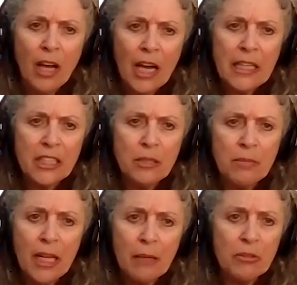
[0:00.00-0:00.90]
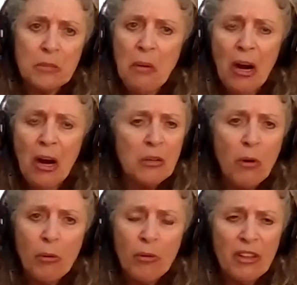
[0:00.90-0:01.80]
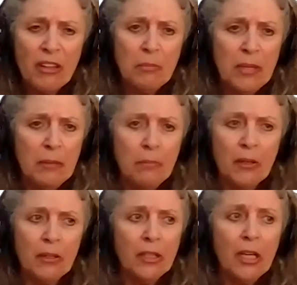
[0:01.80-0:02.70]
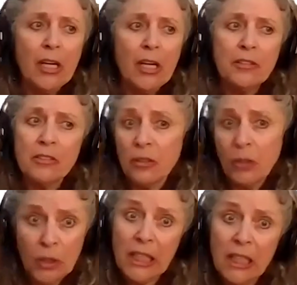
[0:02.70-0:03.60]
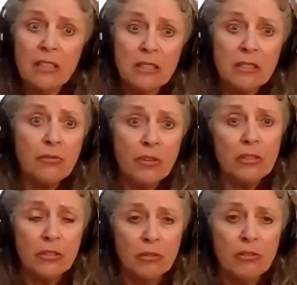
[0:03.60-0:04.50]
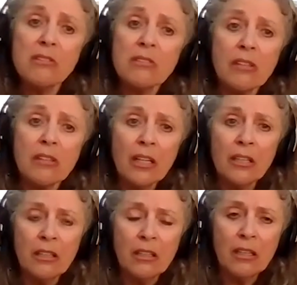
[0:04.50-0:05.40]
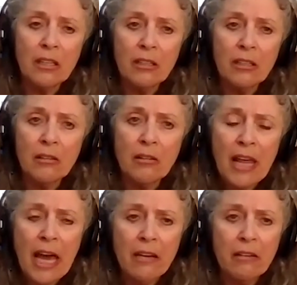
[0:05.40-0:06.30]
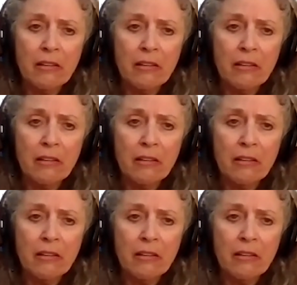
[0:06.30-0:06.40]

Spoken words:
I'd like to be able to partner more with other people. There's a loneliness for the students in that